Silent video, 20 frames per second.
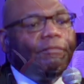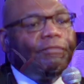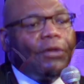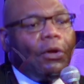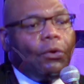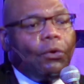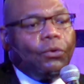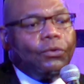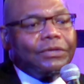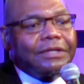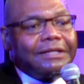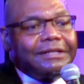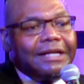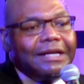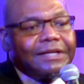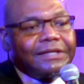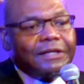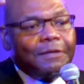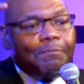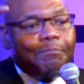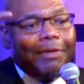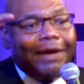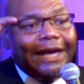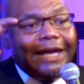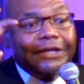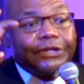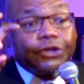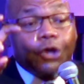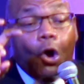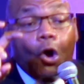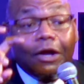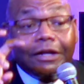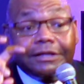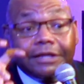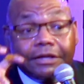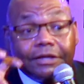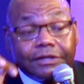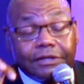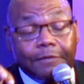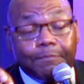those dissipates or
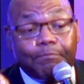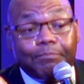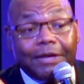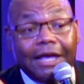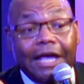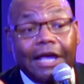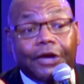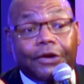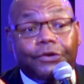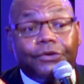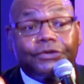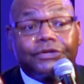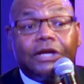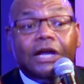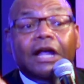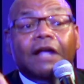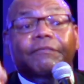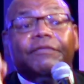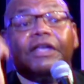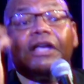disappears, the